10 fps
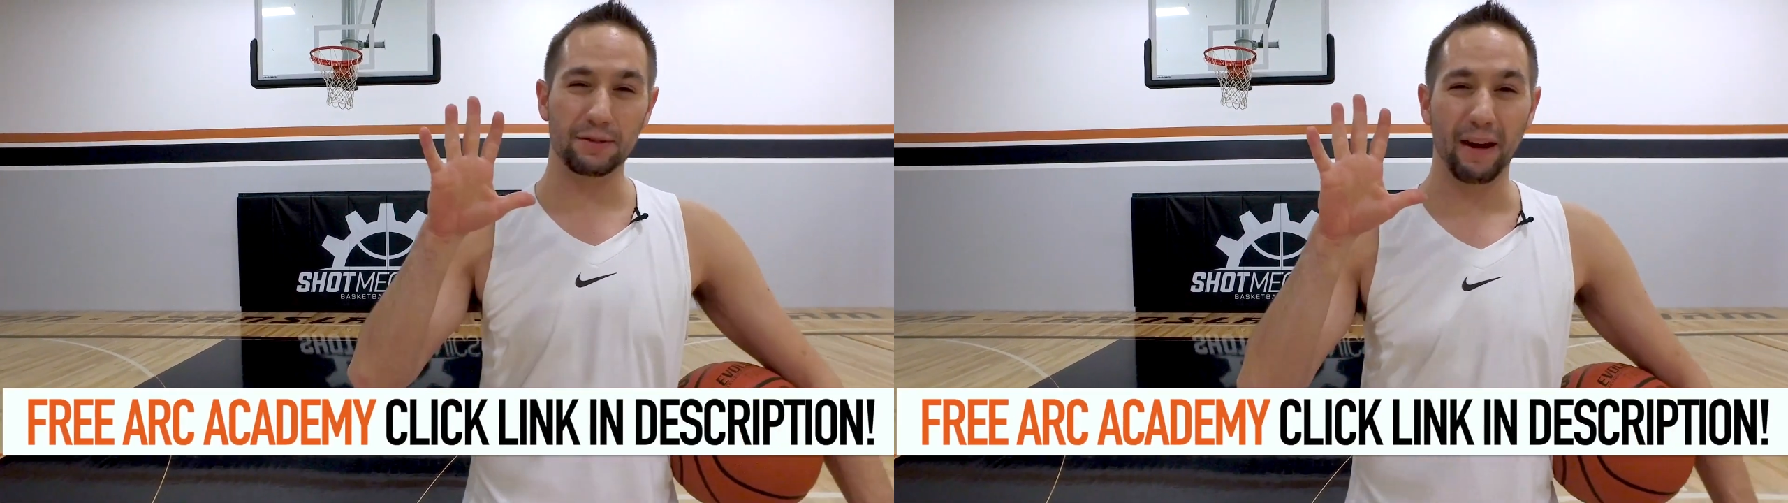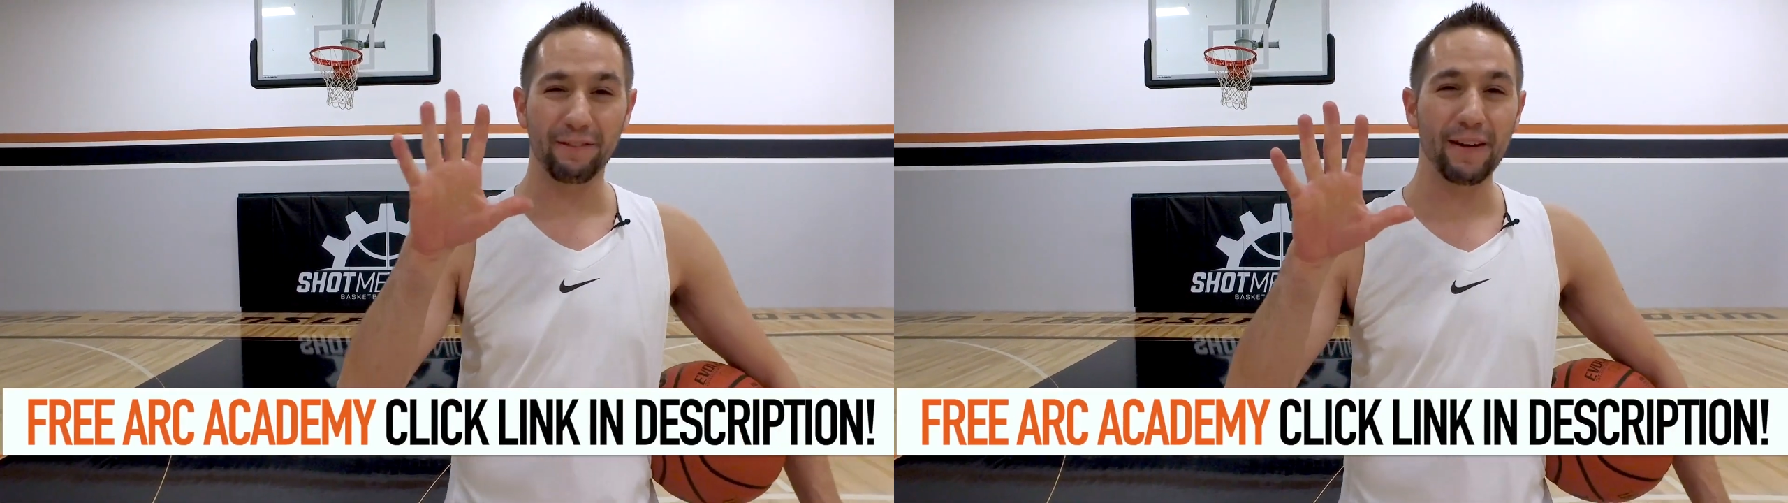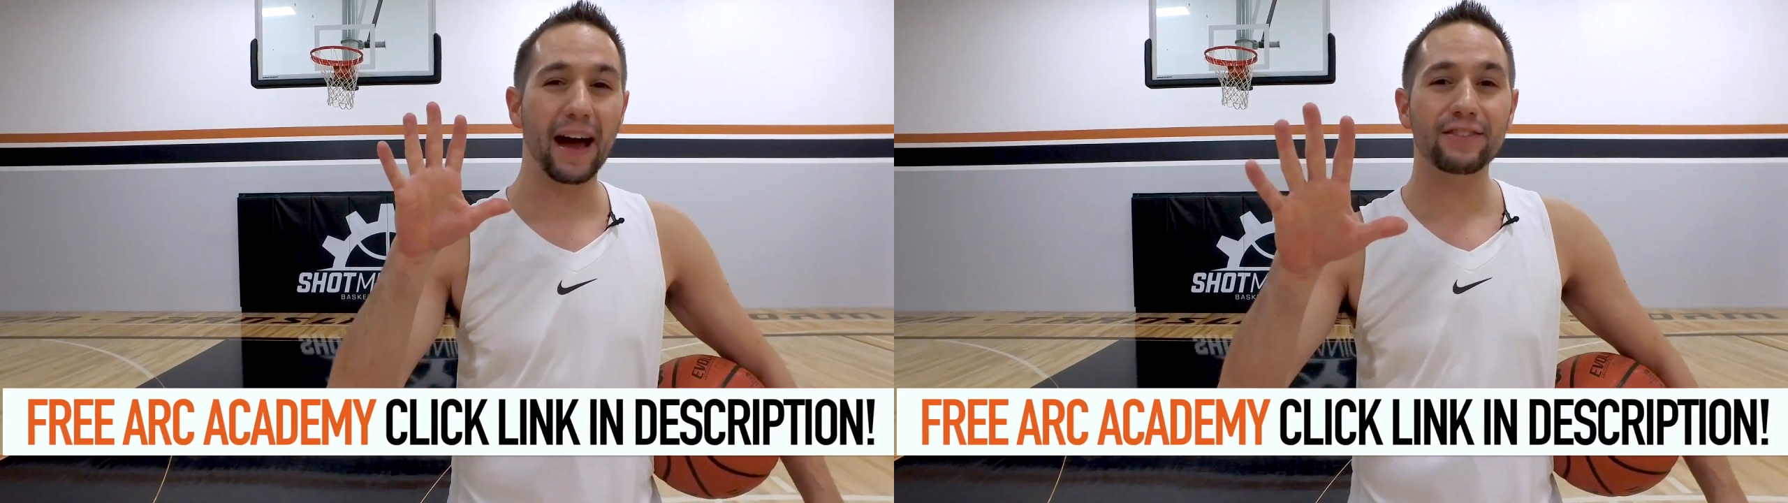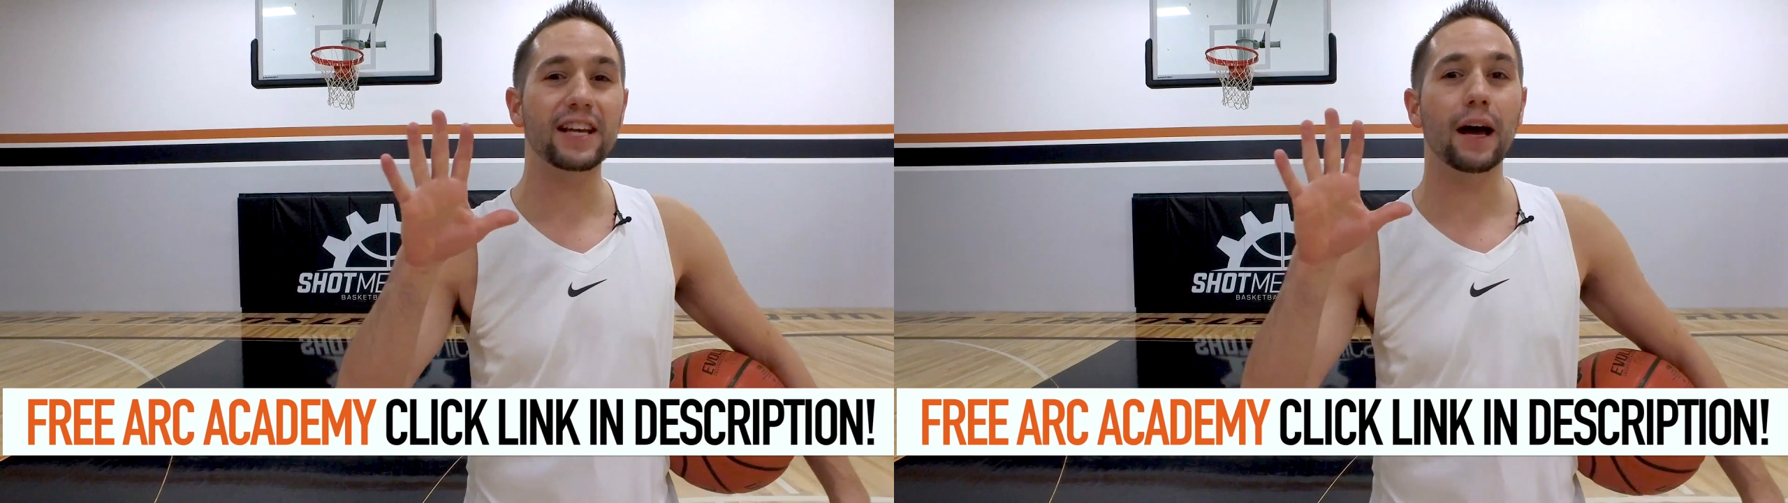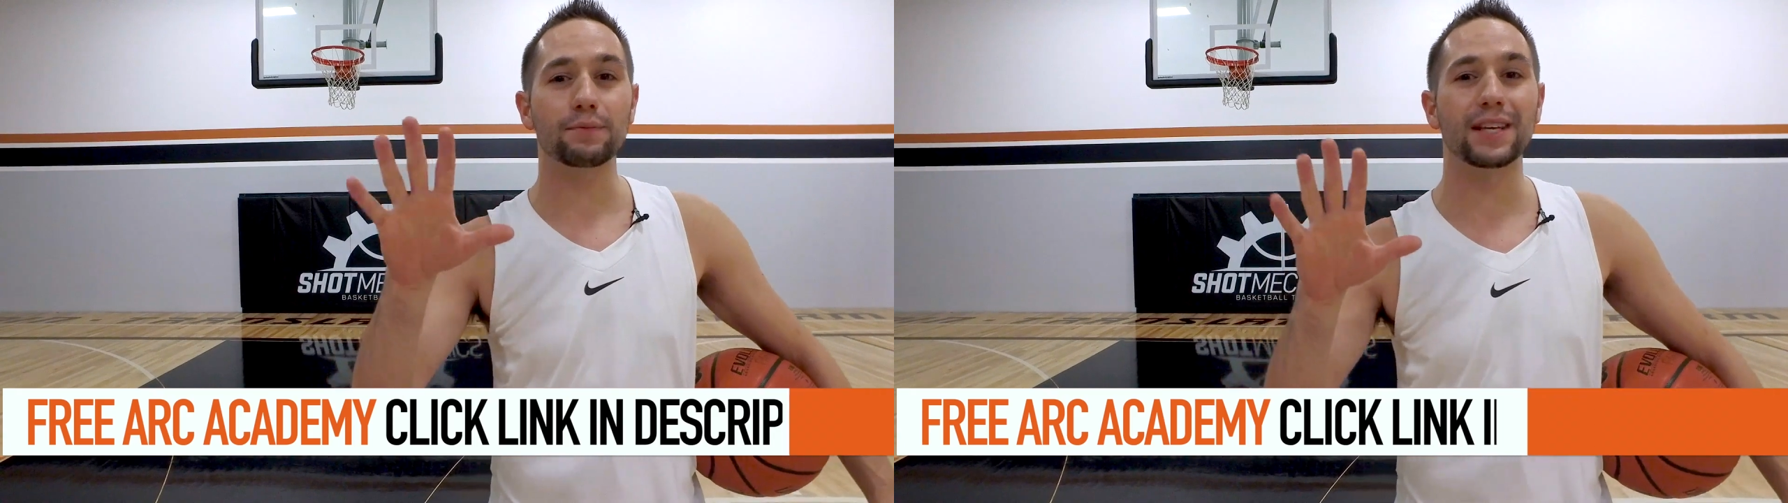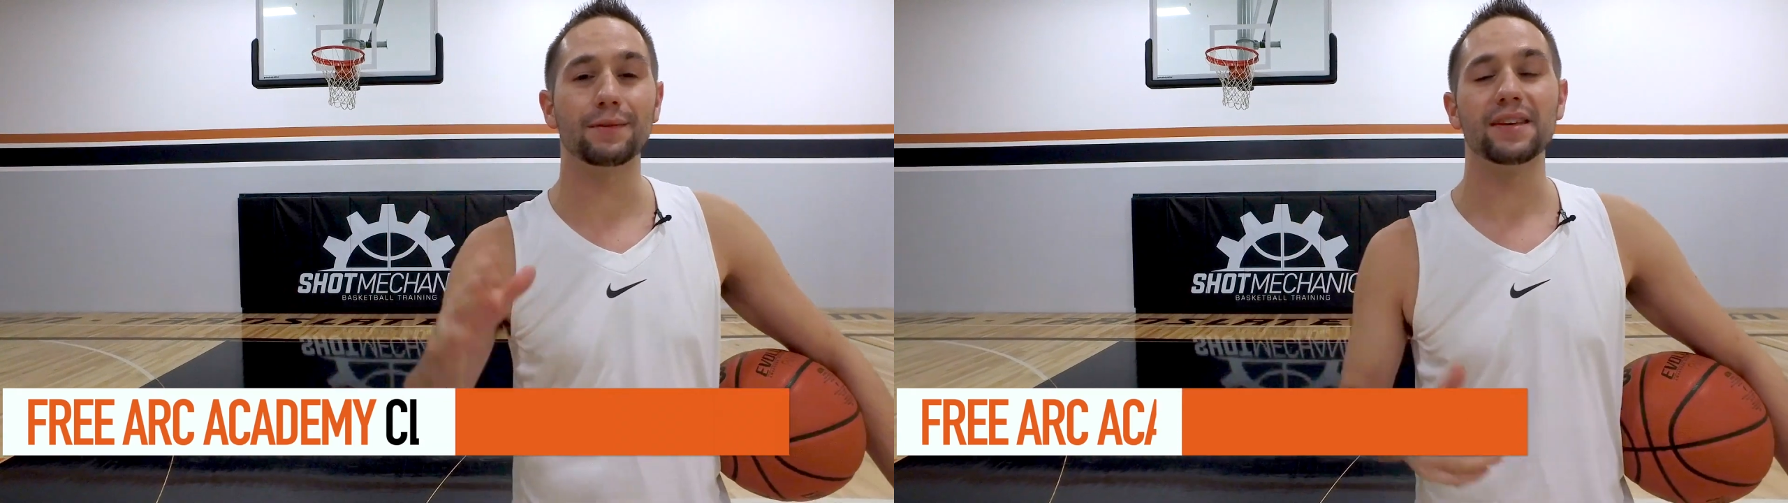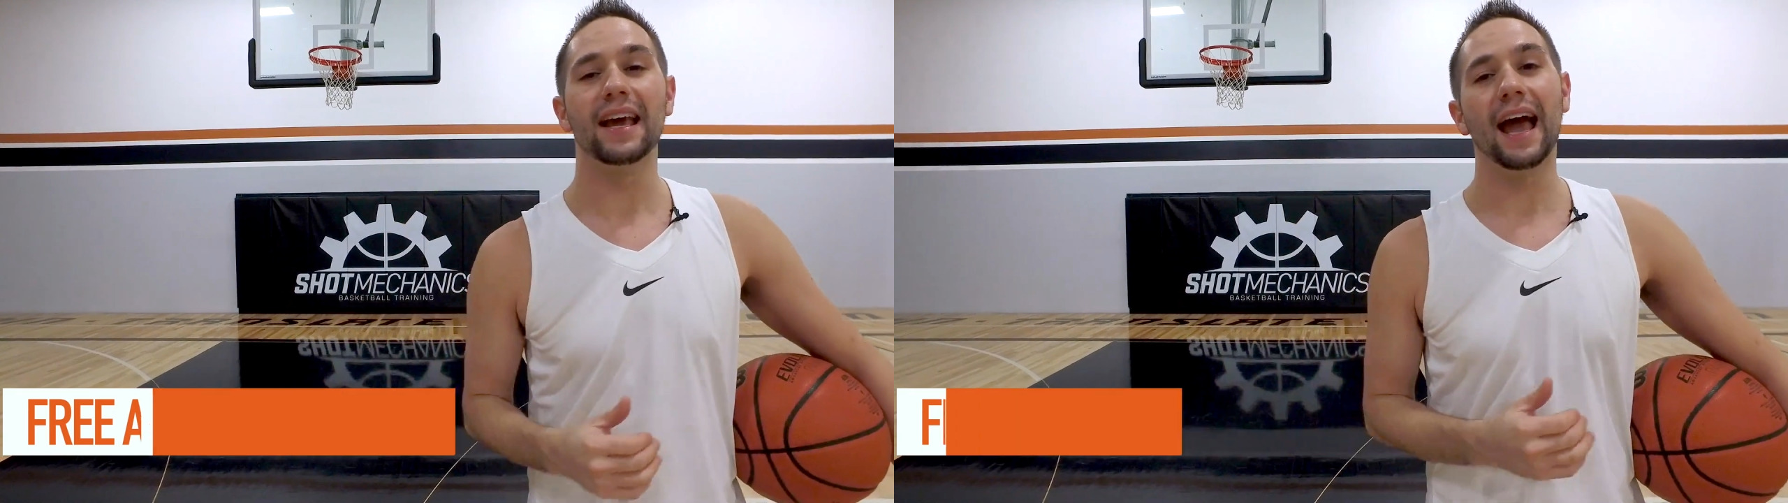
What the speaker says: my 5 top tips